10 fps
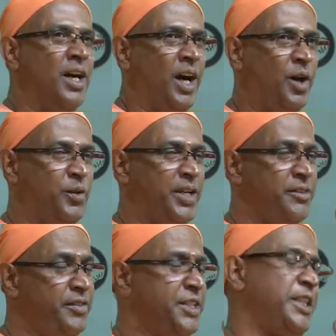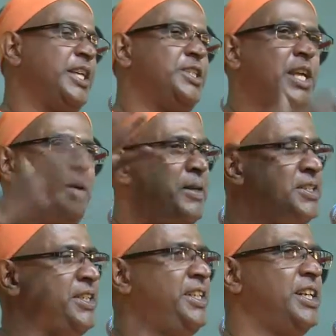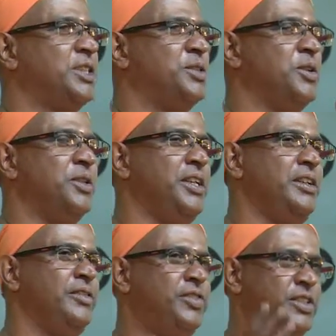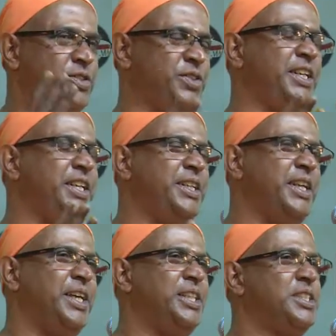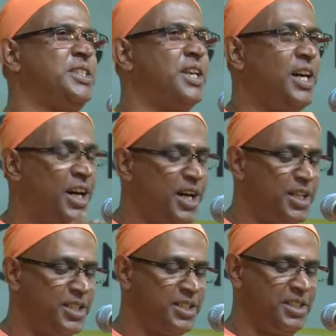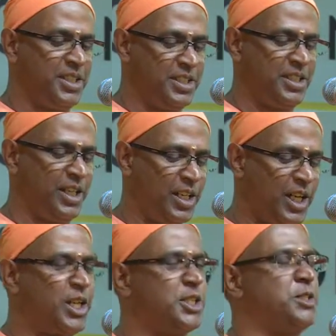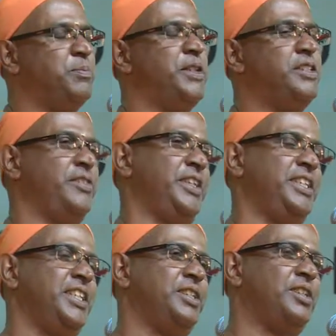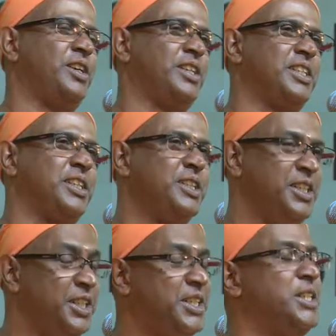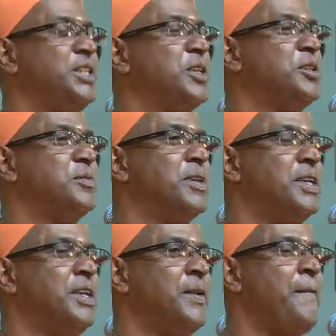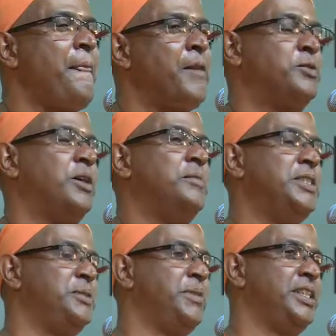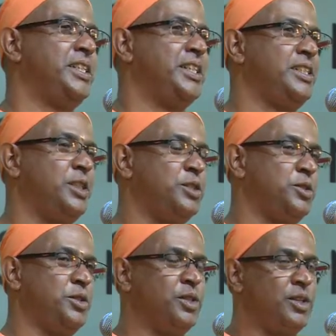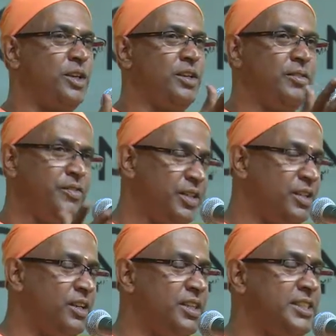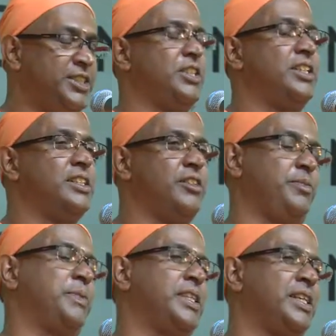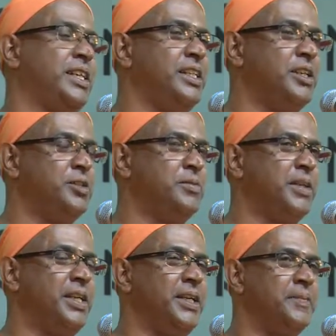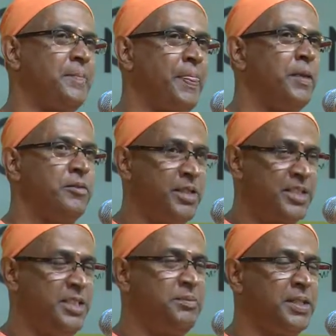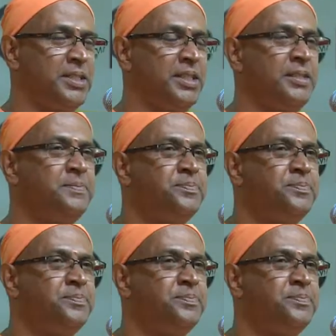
How can we re-establish India's glory? For 3 days on the last bit of Indian rock in Kanyakumari, Swamiji meditated. So we are all children of Mother Kanyakumari, Virgin Mother.